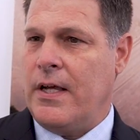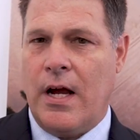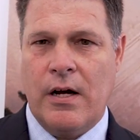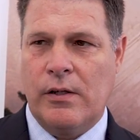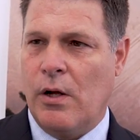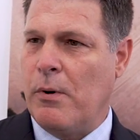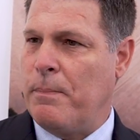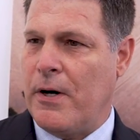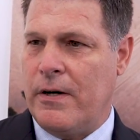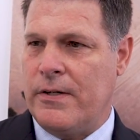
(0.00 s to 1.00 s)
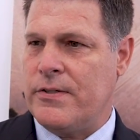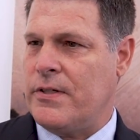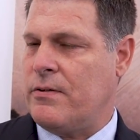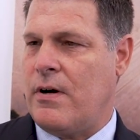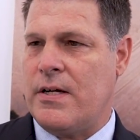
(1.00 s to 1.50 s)
Our global partners
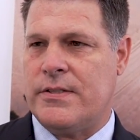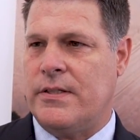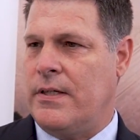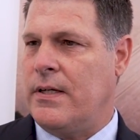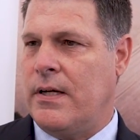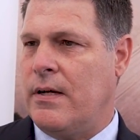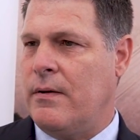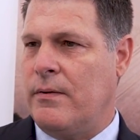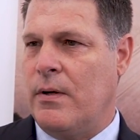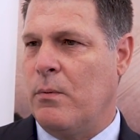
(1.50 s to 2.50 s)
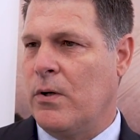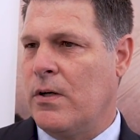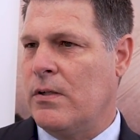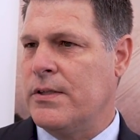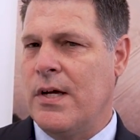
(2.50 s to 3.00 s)
across the, the
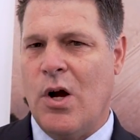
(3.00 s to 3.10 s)
world,